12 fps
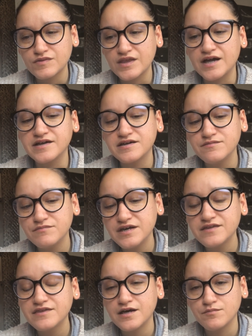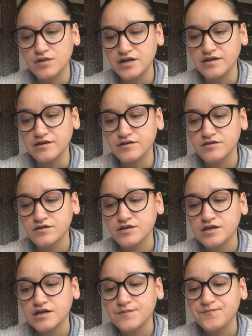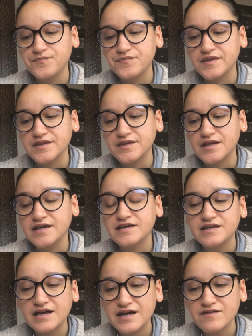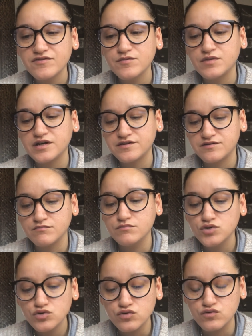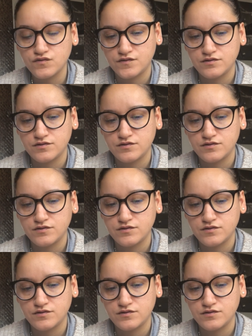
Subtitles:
I can make that money. I can have the money to move